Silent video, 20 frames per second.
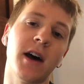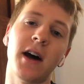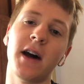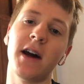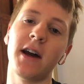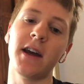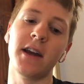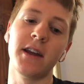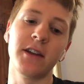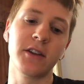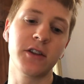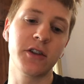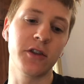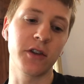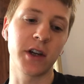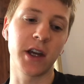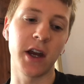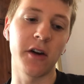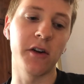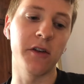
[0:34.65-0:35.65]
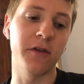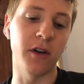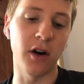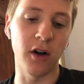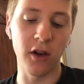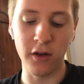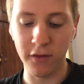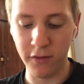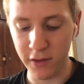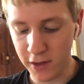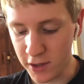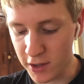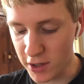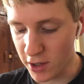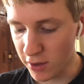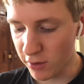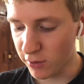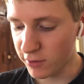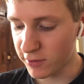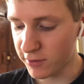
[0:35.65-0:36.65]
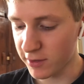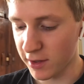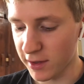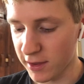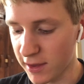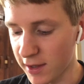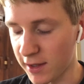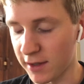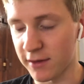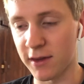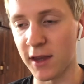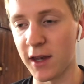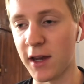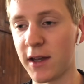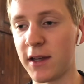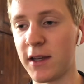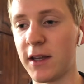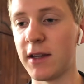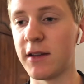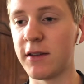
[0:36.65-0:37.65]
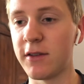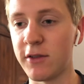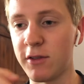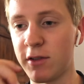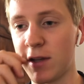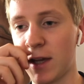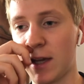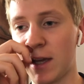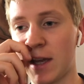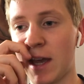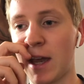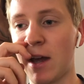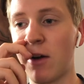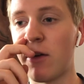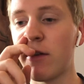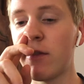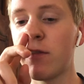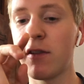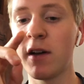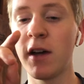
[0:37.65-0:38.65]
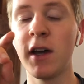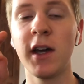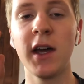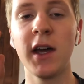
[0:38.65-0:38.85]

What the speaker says: I took care of all of the notes and things that I needed to take care of.